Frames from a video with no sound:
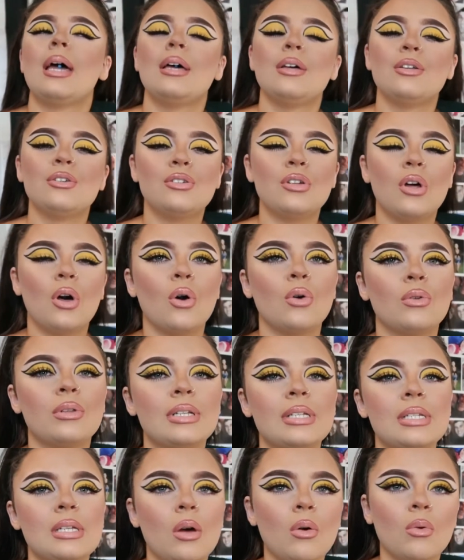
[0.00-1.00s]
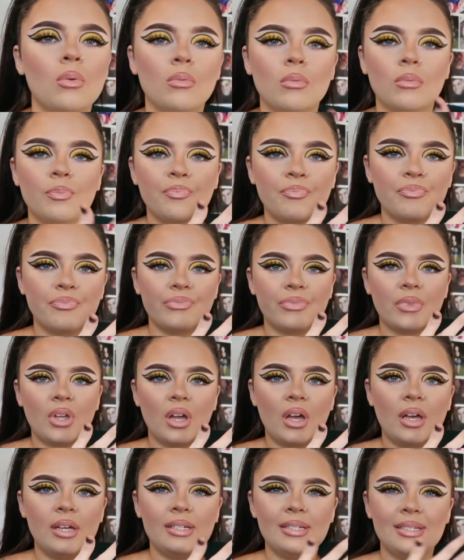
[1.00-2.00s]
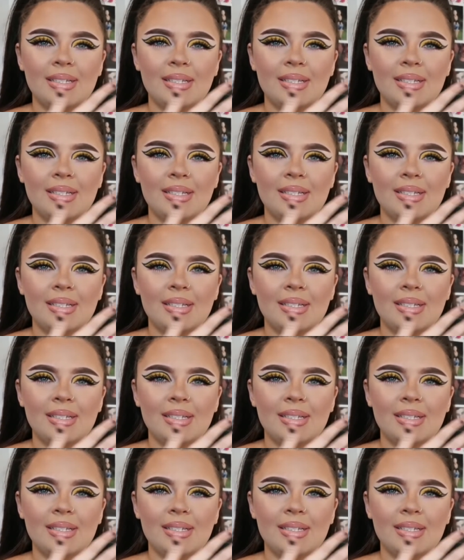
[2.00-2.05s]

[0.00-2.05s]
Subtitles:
So this, oh, I didn't